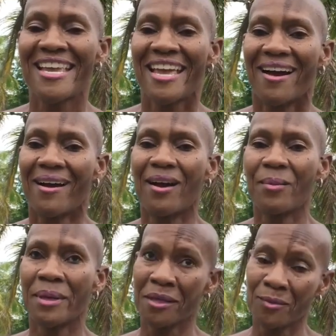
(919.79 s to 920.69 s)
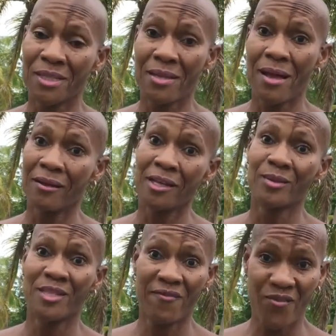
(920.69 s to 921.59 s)
and it was long and it
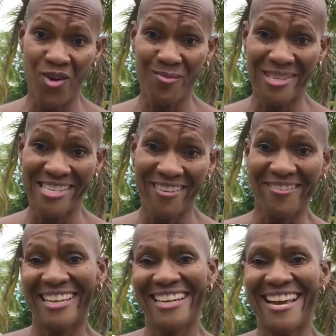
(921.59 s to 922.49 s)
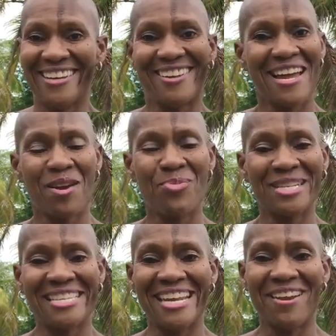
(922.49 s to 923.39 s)
was informative, and I
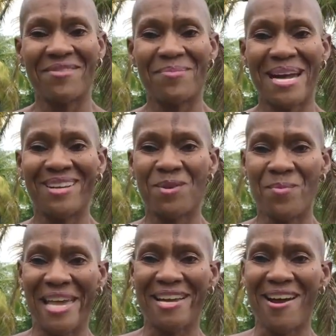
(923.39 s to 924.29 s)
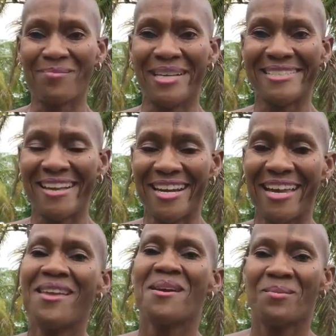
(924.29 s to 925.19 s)
appreciate everybody who made comments on
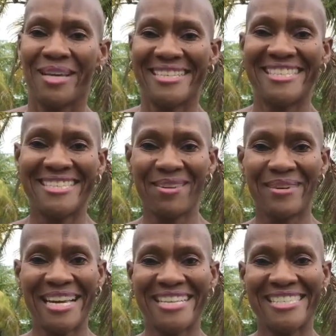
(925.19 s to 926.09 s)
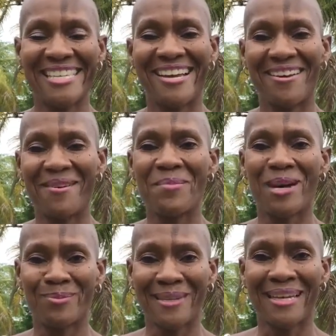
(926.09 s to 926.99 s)
it because it seemed like it's
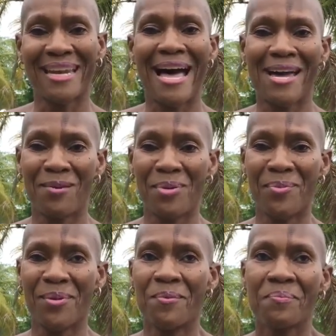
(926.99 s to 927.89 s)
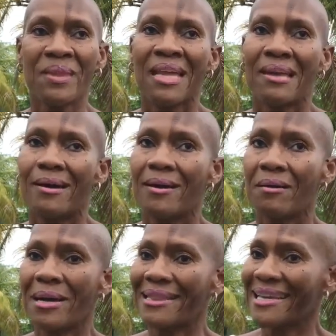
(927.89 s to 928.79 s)
helped a lot of people.
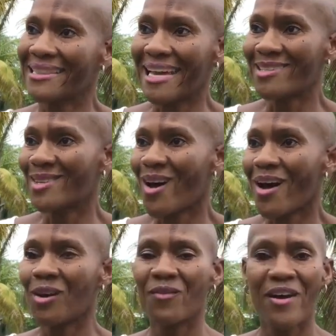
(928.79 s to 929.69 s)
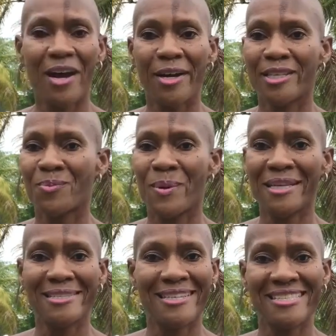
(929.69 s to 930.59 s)
I think that's all of our
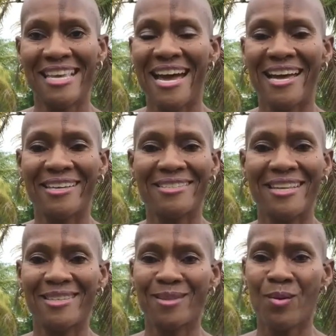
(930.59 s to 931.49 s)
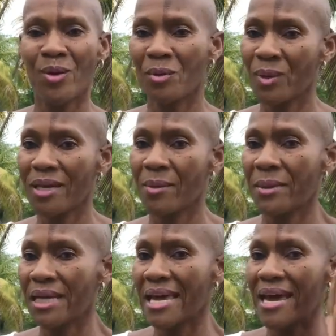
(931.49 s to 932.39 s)
expenses, guys. And so what did we come
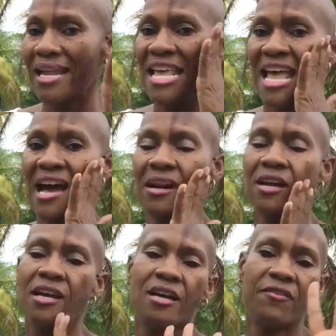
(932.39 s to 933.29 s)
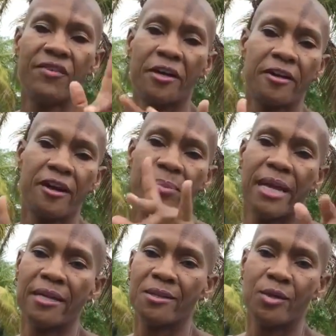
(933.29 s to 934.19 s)
in at? I know y'all didn't figure it up.
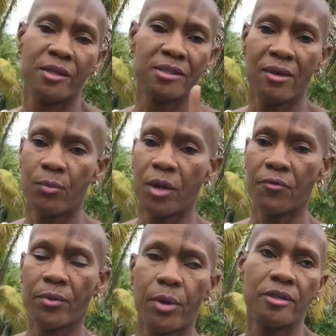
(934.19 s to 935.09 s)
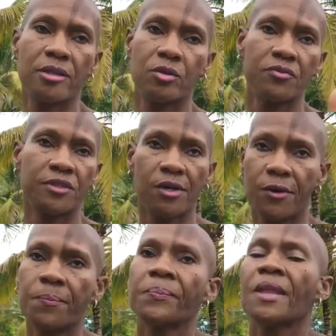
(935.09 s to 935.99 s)
I didn't do it word for word, total for
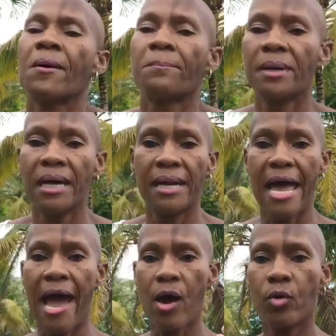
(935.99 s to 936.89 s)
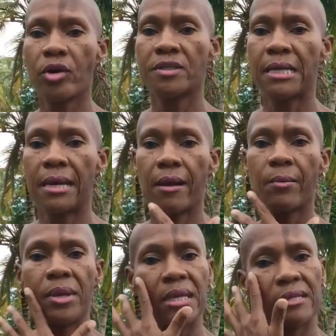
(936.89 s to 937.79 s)
total, but ours
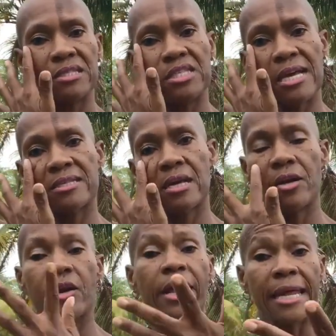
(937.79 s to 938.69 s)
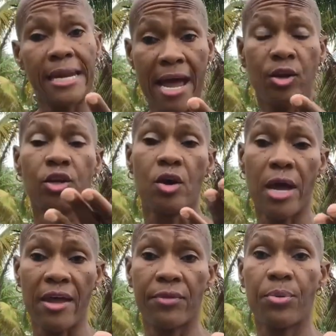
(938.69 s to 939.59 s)
is just under. And now, you know, I
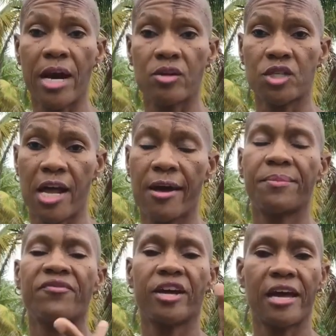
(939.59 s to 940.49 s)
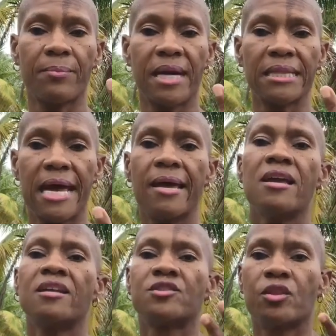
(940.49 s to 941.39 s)
have the bridal shop. I forgot about that.
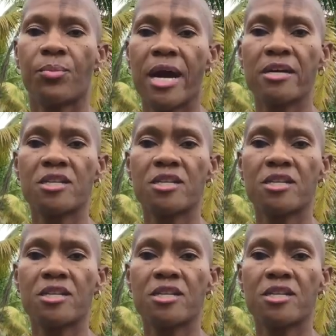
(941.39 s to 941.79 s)
So the bridal